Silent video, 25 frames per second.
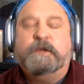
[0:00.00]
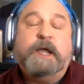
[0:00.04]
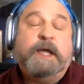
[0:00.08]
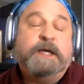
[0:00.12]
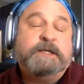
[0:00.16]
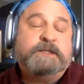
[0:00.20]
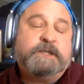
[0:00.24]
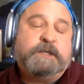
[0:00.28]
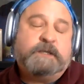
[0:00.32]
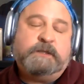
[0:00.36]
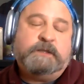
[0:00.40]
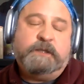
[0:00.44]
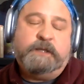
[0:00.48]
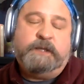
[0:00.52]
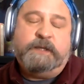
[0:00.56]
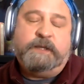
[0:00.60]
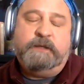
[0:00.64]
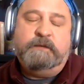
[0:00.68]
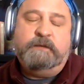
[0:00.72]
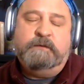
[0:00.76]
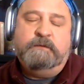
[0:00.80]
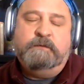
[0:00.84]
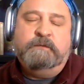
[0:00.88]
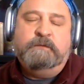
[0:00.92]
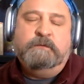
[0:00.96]

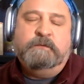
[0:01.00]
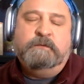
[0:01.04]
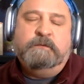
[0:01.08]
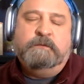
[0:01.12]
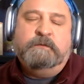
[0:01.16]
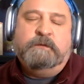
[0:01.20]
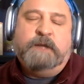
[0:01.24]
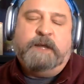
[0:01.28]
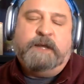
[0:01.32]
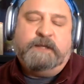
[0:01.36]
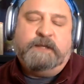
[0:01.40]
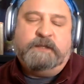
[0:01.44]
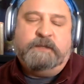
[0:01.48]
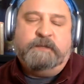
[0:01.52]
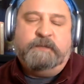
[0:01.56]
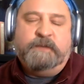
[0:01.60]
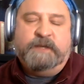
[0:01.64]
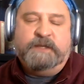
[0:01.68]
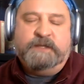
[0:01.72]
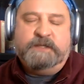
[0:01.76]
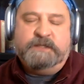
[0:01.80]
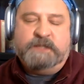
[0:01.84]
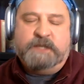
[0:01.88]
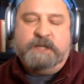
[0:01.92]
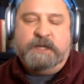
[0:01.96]
classically, at the
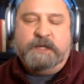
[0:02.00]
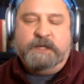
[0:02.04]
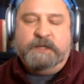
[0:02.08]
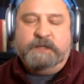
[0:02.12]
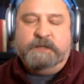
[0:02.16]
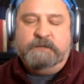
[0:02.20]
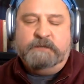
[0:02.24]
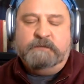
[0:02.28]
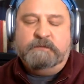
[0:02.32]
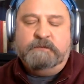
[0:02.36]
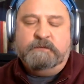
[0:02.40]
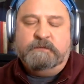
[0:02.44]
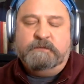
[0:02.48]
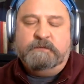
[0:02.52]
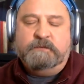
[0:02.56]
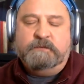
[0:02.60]
bedside,